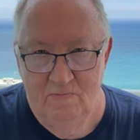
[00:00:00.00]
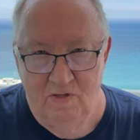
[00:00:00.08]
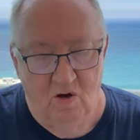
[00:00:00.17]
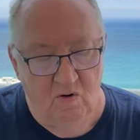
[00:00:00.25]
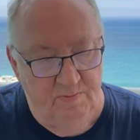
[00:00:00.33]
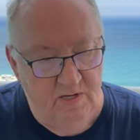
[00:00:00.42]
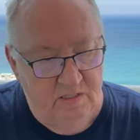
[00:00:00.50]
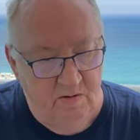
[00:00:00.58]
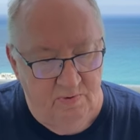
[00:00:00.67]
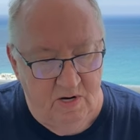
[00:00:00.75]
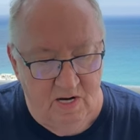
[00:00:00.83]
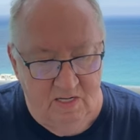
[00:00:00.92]
Don't be
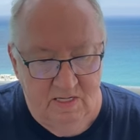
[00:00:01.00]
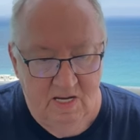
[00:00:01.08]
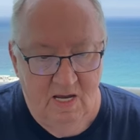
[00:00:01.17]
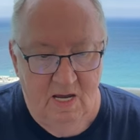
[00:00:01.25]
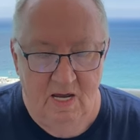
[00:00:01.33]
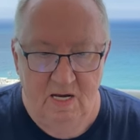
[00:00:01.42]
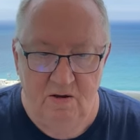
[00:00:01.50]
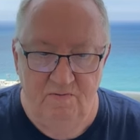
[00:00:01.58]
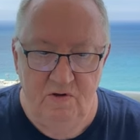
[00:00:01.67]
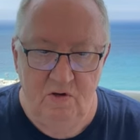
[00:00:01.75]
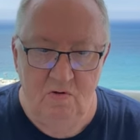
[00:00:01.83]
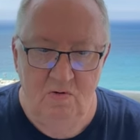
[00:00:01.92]
surprised. And if
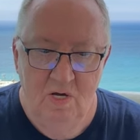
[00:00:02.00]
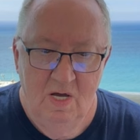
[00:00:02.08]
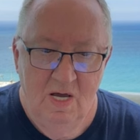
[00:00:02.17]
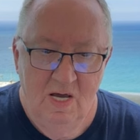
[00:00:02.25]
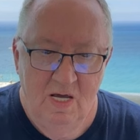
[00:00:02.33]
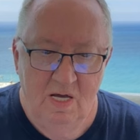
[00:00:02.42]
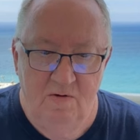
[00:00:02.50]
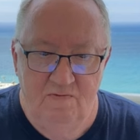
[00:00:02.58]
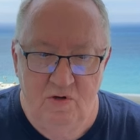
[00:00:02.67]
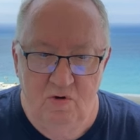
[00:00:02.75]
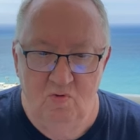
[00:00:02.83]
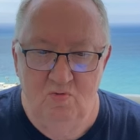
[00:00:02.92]
you if
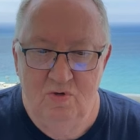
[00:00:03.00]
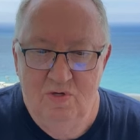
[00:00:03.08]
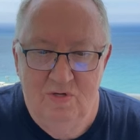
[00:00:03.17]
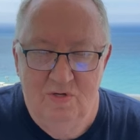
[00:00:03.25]
you